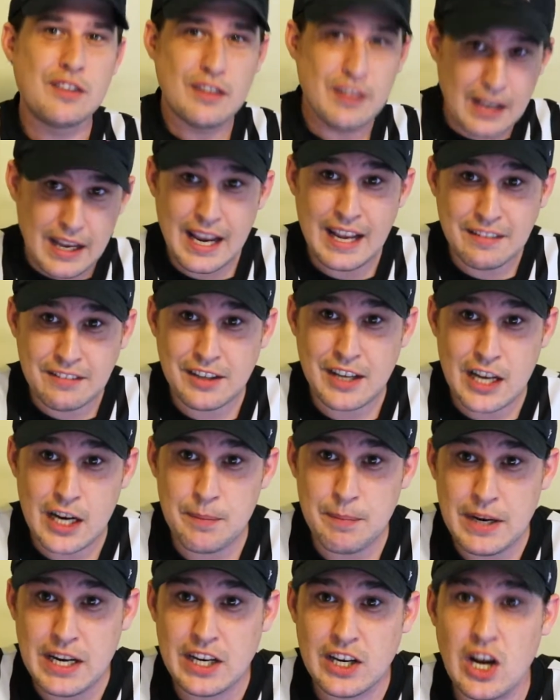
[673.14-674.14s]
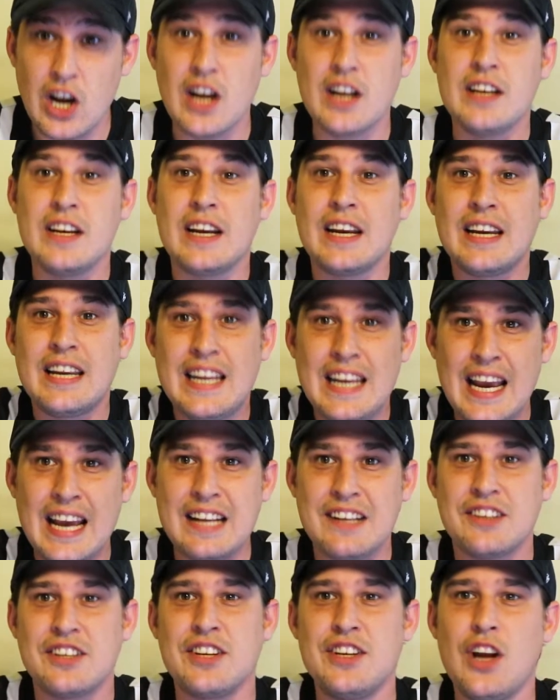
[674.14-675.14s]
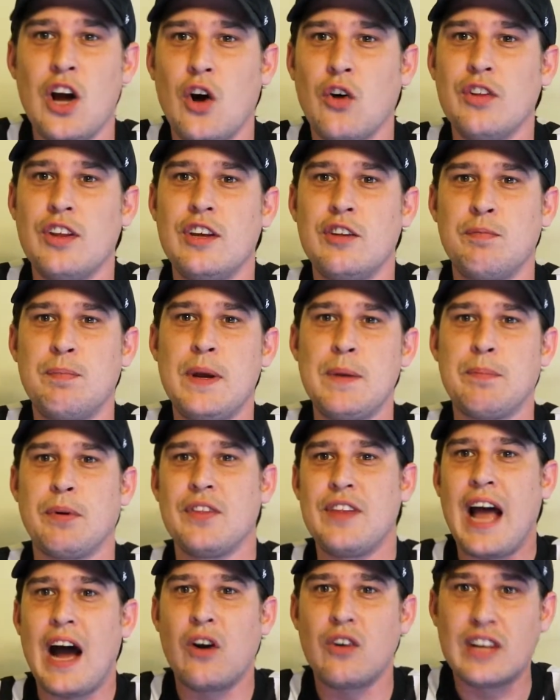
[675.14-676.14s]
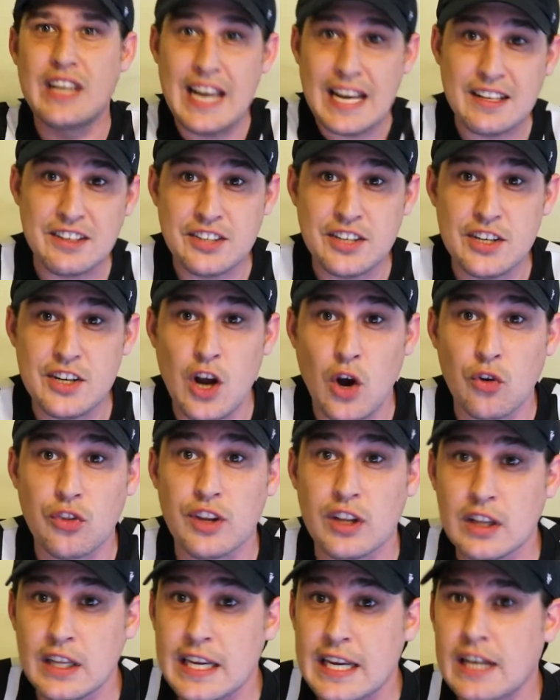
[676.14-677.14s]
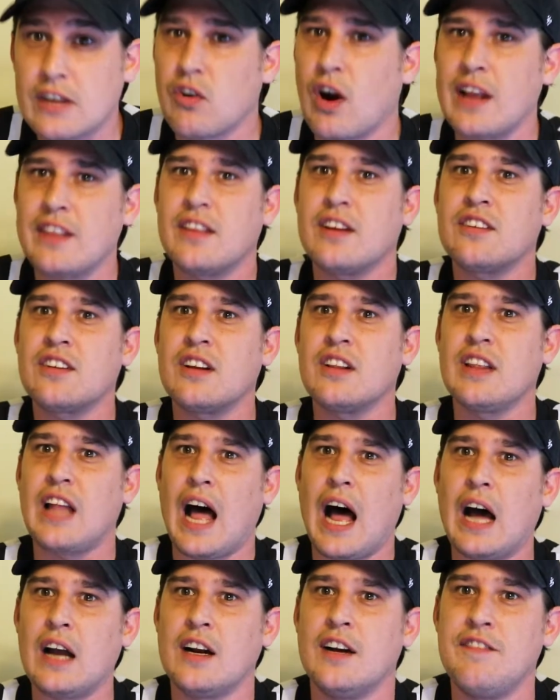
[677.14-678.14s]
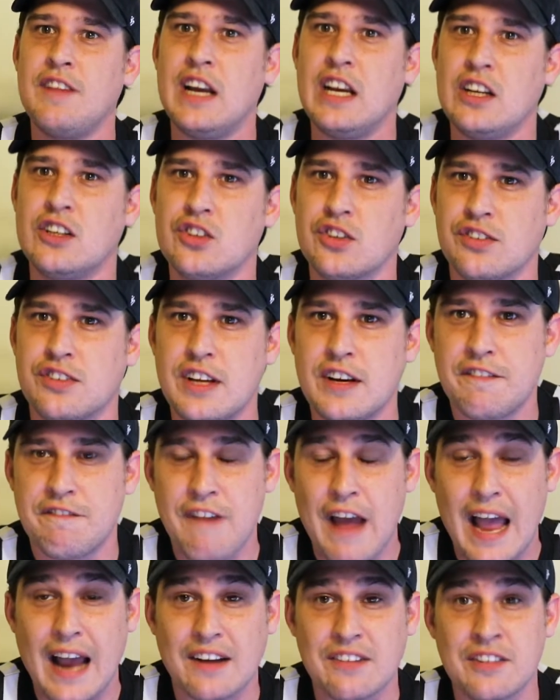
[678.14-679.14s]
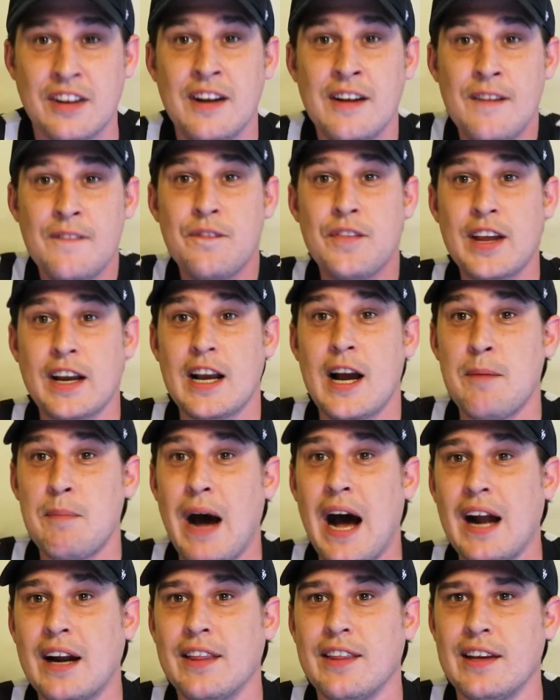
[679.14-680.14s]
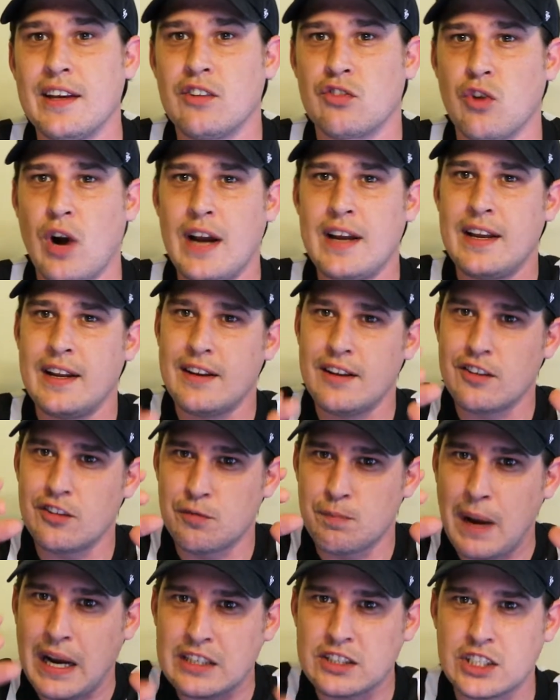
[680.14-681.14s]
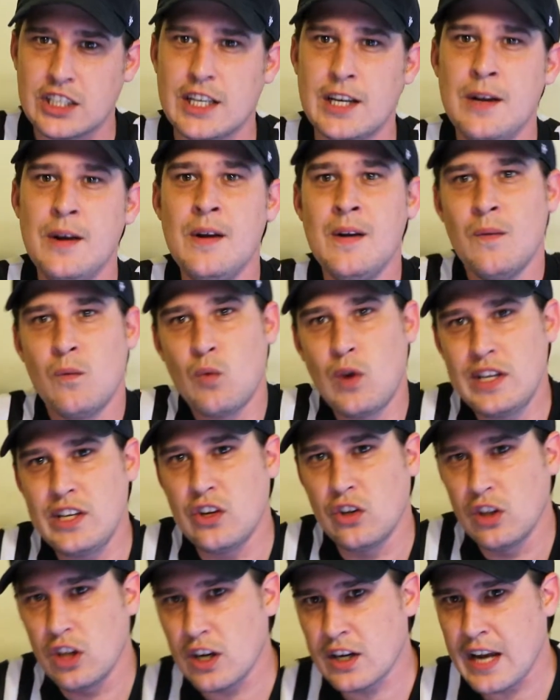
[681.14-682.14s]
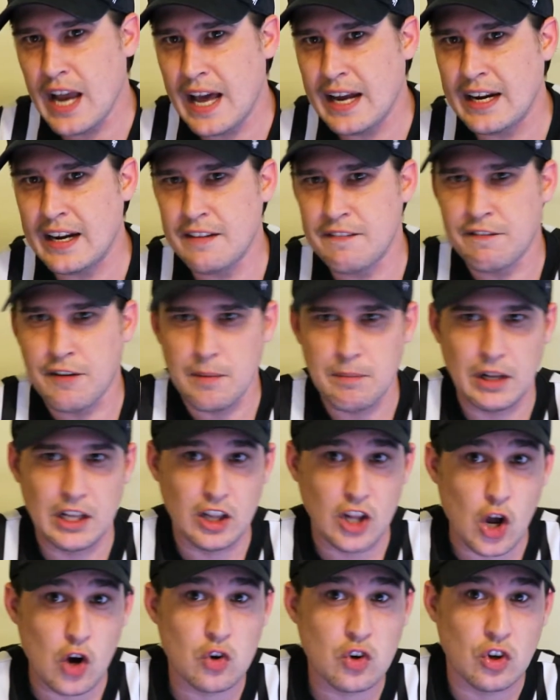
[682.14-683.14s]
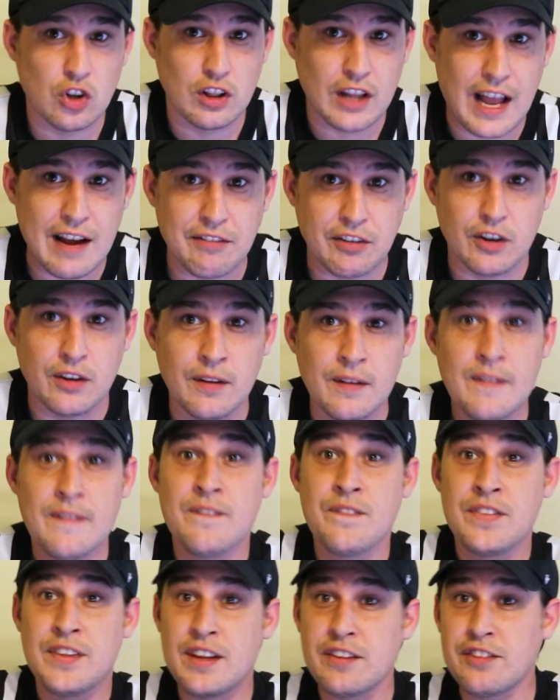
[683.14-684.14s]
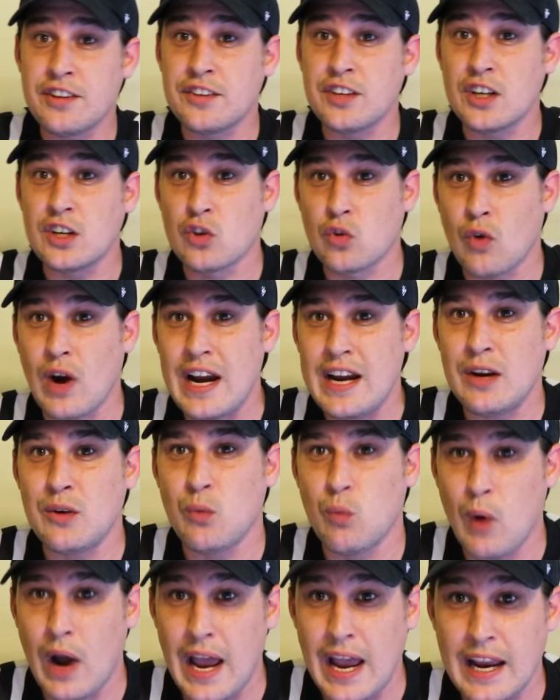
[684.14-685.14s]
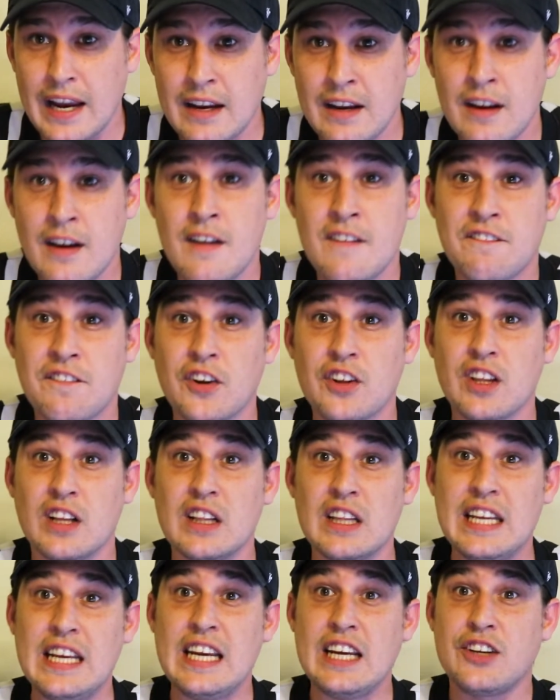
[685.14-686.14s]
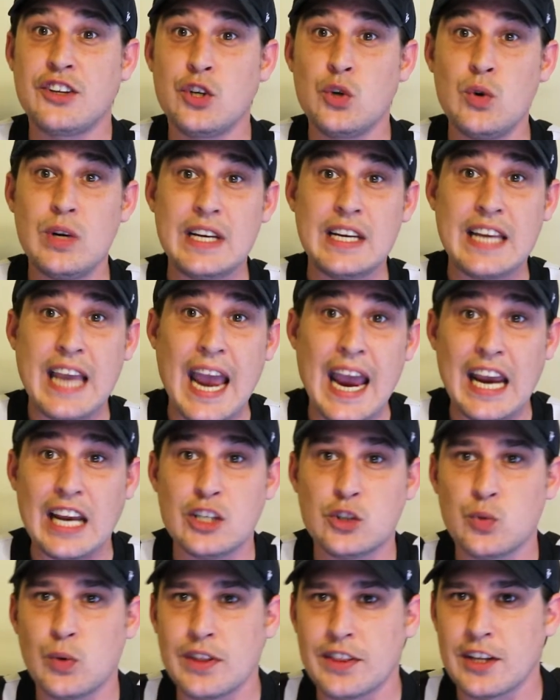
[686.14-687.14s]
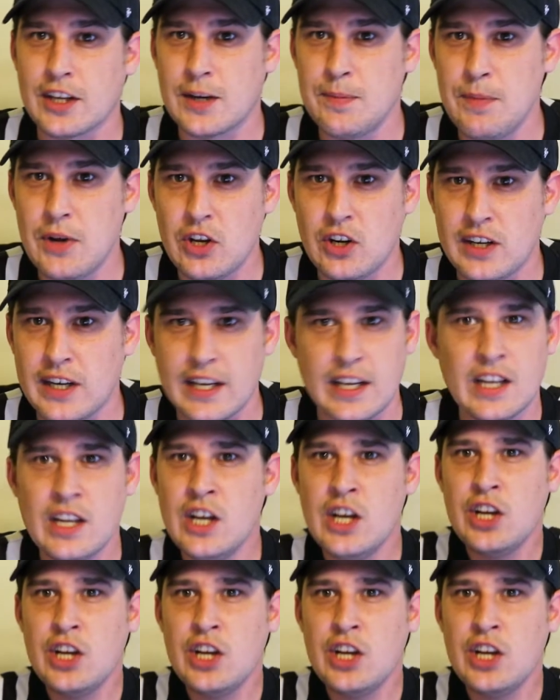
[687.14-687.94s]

It's gonna be good. Get to know these people now. Get to know the league, right? There's a lot of interesting facts that come out of these, right? And especially when you look at it from a local level, this is a great way for the league to engage with the community.